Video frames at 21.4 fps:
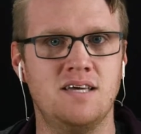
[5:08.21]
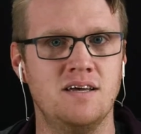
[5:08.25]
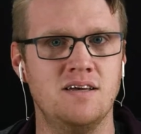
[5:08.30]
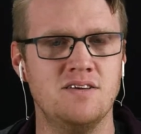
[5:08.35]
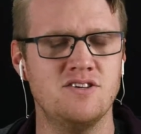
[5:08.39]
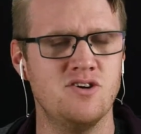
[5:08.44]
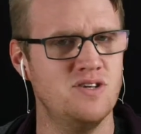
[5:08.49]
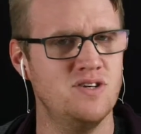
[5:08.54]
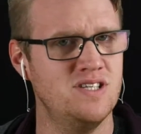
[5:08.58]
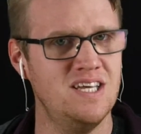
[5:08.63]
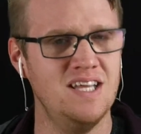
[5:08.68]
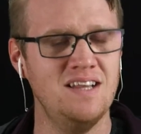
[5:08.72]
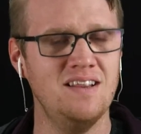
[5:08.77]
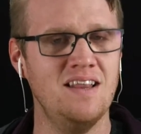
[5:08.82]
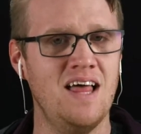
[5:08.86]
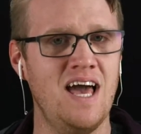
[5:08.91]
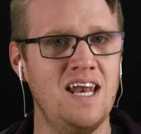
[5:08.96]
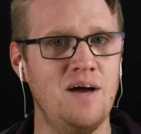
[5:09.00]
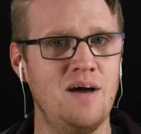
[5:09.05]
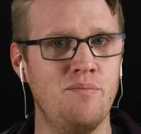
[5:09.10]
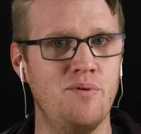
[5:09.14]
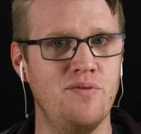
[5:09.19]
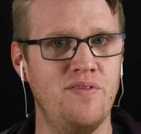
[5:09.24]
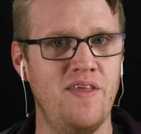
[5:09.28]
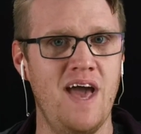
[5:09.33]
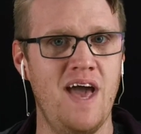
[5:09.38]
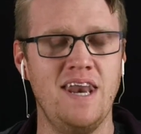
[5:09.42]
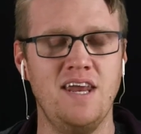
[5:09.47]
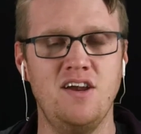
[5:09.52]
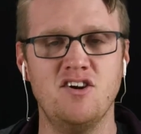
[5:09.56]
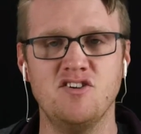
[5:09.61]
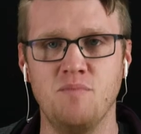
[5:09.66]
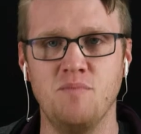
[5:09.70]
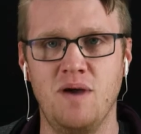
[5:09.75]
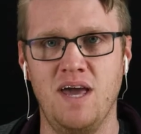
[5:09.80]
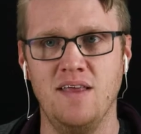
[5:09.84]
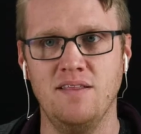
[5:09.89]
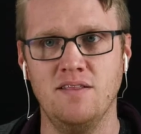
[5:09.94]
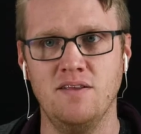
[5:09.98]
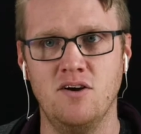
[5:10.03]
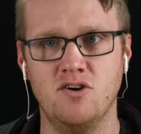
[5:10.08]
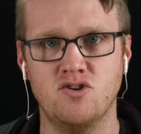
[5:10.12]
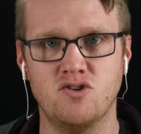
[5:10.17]
So it didn't line up with that. Here's my
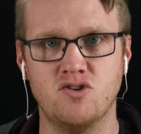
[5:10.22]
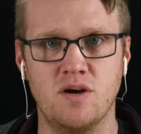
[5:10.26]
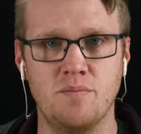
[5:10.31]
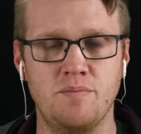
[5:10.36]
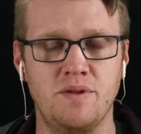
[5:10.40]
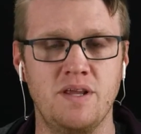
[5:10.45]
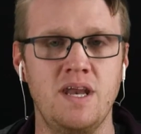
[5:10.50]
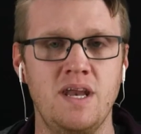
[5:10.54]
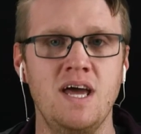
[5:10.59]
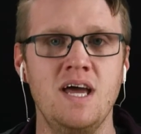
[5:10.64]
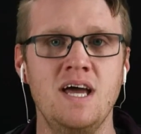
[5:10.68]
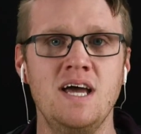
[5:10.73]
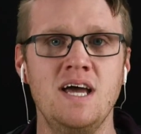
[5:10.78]
eighth note triplet.